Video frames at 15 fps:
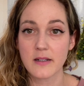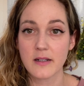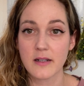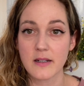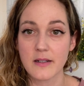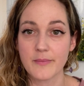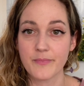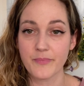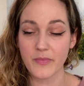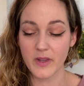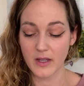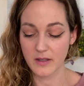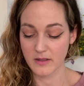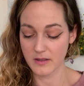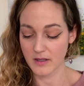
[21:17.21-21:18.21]

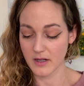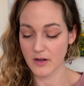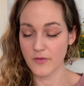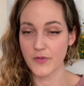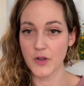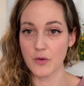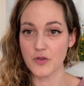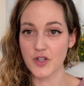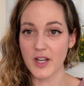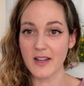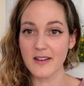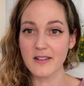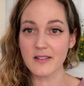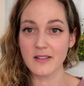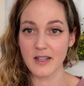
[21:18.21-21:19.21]
an
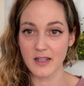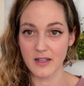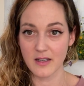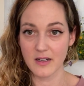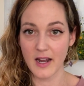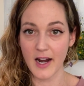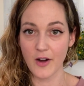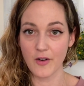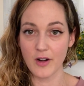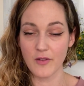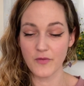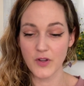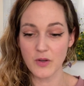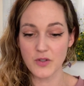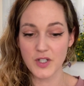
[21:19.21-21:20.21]
infusion, like an iron
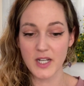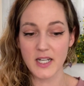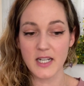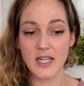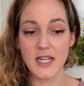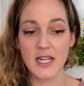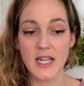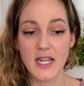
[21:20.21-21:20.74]
infusion,